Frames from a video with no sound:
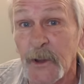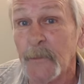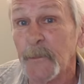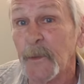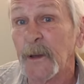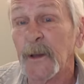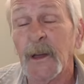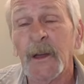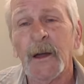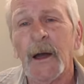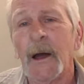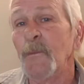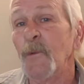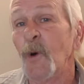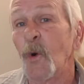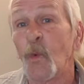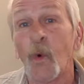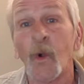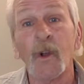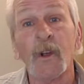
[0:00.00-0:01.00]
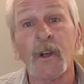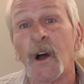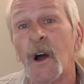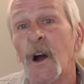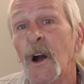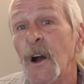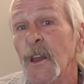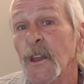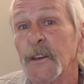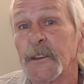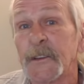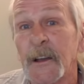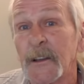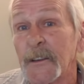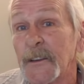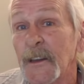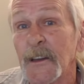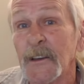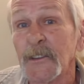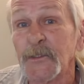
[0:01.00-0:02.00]
I'm, I'm a workaholic, I
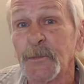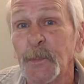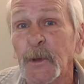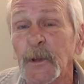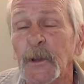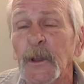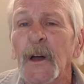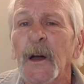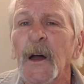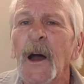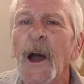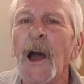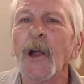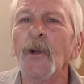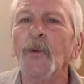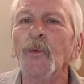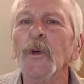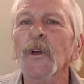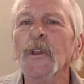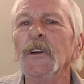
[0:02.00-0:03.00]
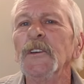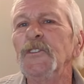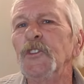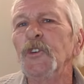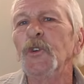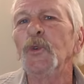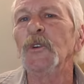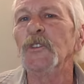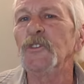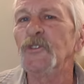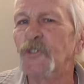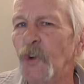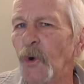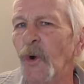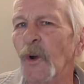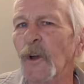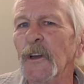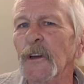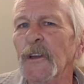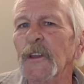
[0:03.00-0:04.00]
guess, but I really do
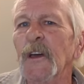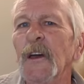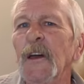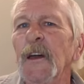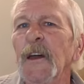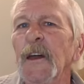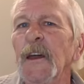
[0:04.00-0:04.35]
enjoy it.